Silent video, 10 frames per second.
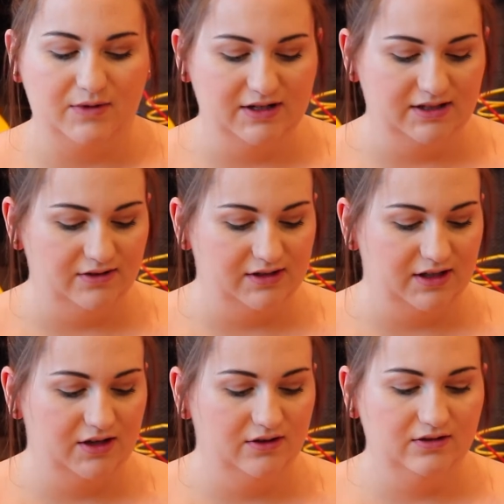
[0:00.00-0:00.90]
And so it's a
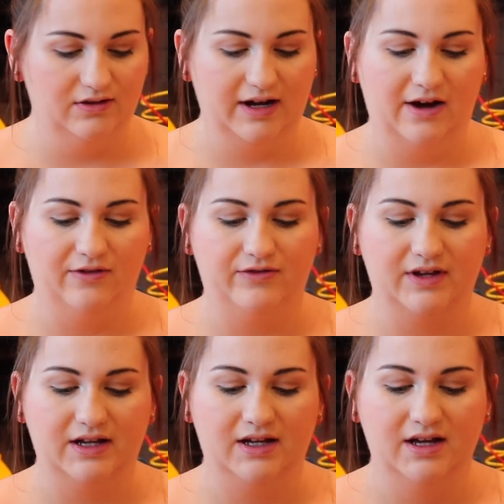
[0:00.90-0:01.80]
cute little
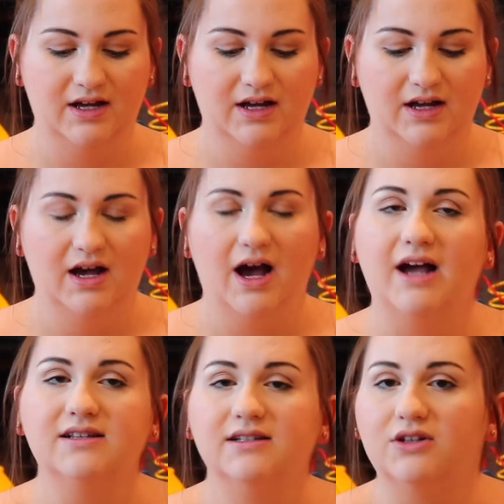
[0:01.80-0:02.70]
outfit.
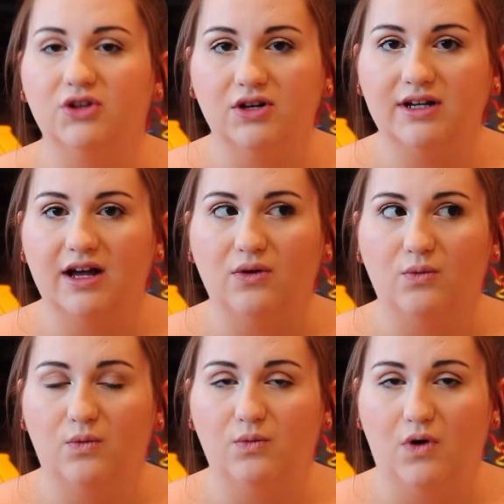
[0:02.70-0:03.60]
Isaac learned how
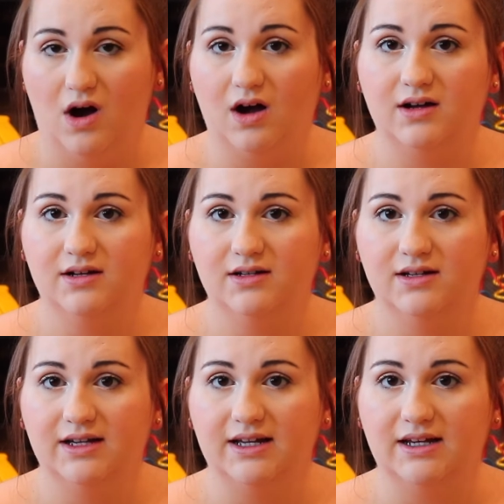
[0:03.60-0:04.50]
to walk
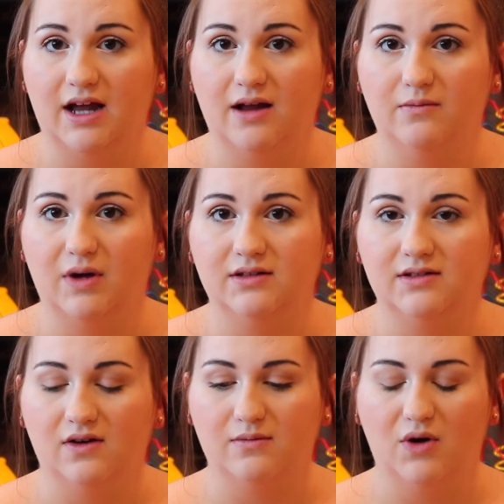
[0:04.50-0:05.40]
at 9 months.
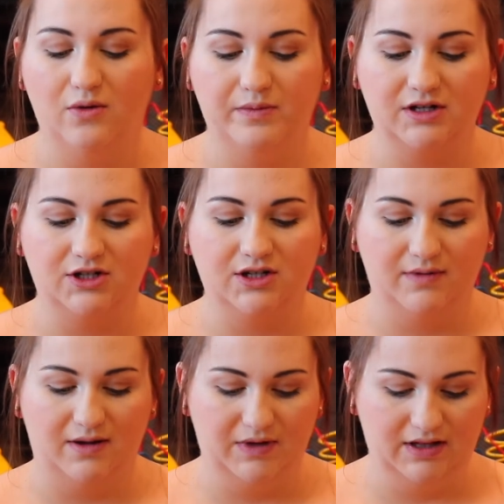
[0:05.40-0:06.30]
So I'm hoping she
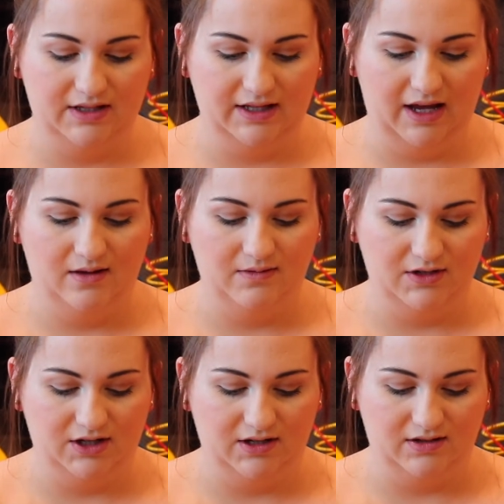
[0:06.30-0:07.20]
might be the same and
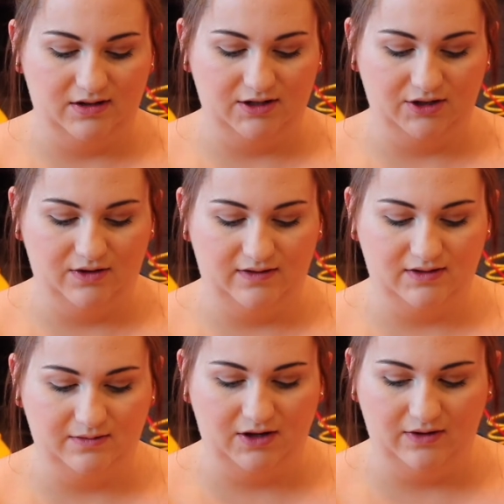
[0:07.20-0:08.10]
she can start showing off
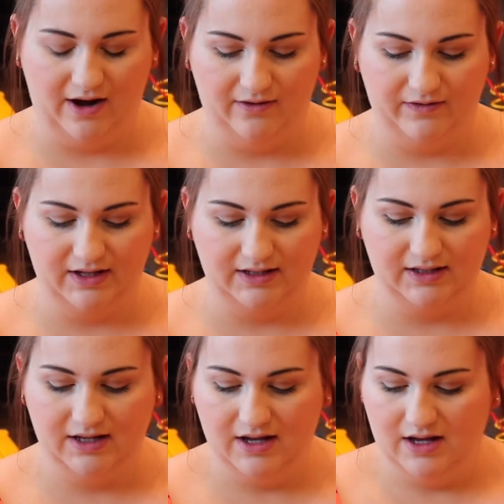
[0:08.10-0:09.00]
some cute outfits.